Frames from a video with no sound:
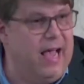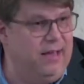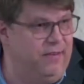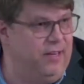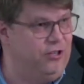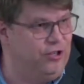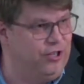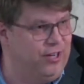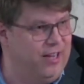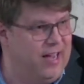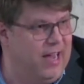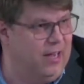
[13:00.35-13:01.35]
I wish
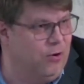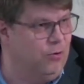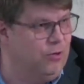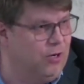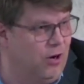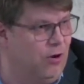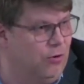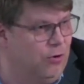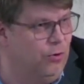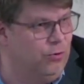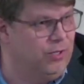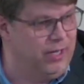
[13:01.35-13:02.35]
I could
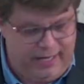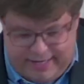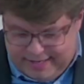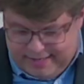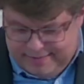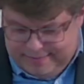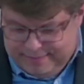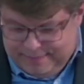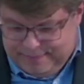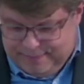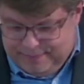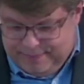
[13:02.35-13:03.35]
conclude here,
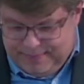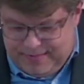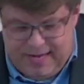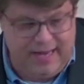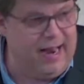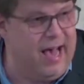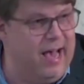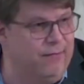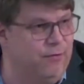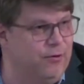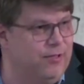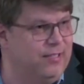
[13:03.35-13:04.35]
and I
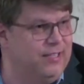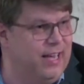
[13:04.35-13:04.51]
would